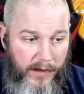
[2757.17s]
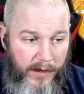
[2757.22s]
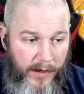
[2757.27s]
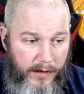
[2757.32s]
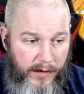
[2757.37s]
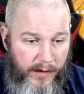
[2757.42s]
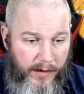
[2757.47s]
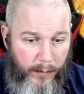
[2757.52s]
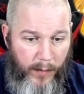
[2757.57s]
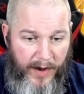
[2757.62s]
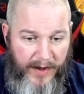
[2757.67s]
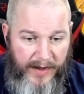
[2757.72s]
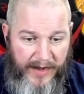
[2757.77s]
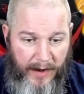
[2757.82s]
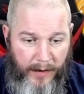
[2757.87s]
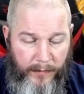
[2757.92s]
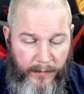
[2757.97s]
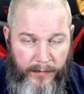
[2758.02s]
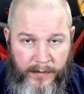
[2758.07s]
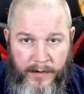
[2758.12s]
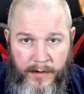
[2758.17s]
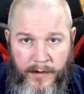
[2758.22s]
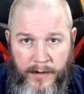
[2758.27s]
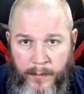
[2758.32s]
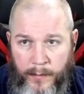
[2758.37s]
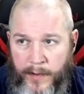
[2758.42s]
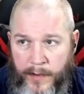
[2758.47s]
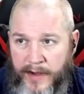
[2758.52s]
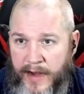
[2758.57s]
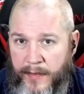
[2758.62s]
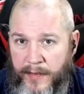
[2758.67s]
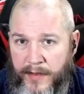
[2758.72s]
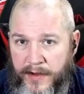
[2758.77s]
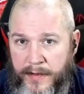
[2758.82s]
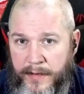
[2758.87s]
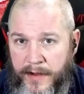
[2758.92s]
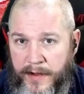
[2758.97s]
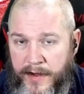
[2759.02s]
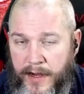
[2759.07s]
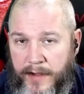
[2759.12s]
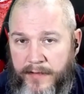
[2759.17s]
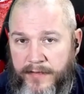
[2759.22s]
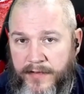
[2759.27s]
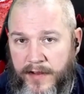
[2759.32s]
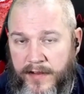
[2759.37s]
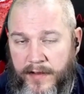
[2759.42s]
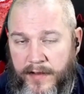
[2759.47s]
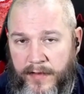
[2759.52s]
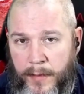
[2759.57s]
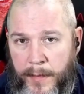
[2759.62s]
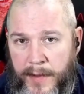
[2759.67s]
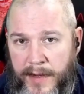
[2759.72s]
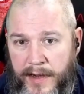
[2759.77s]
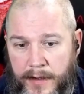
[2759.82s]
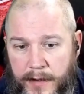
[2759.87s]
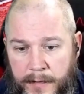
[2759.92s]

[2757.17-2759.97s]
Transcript: to break down the toughness of the meat.